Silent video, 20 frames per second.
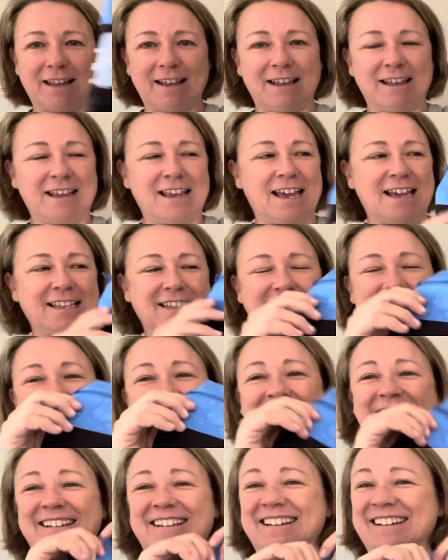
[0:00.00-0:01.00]
yes,
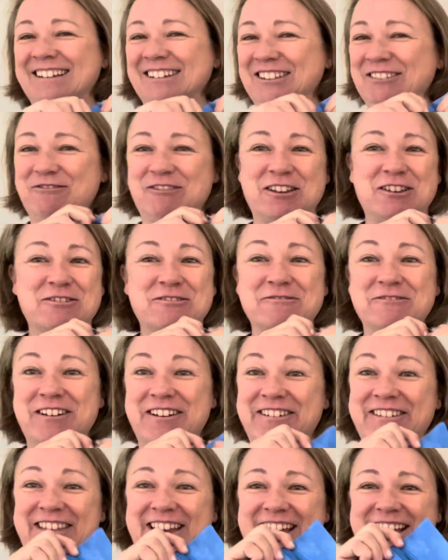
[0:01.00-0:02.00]
we all
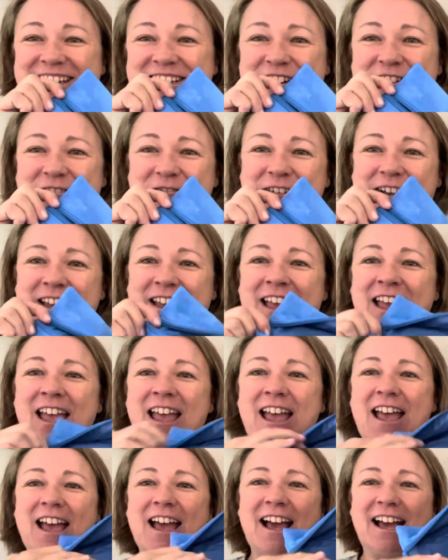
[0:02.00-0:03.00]
know that, don't we?
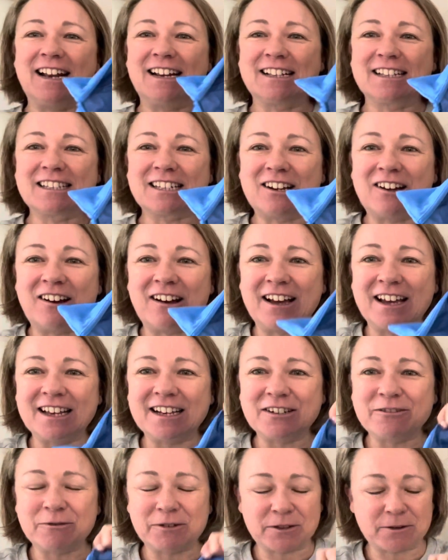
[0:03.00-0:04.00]
And it's
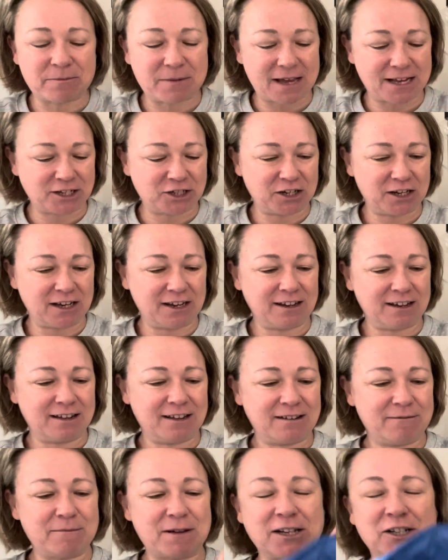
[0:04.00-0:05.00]
lined with a matching
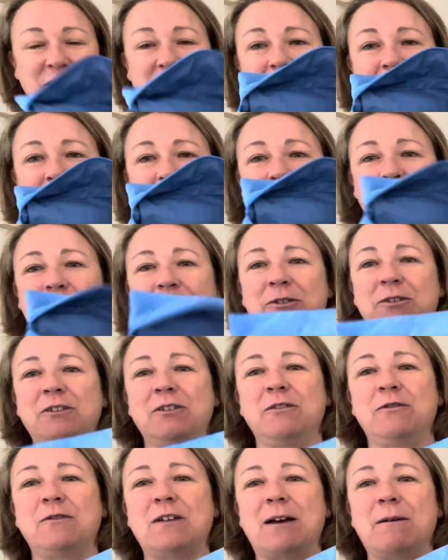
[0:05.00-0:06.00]
blue
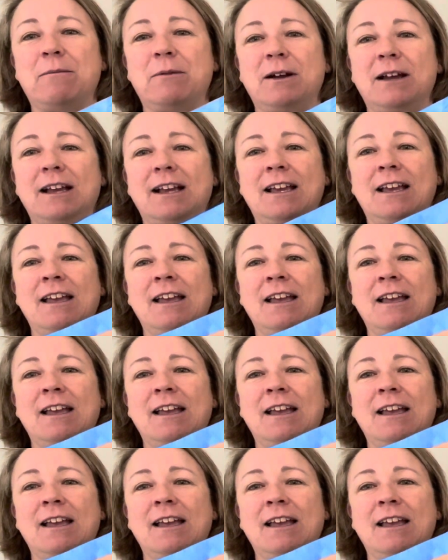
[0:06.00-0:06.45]
fabric.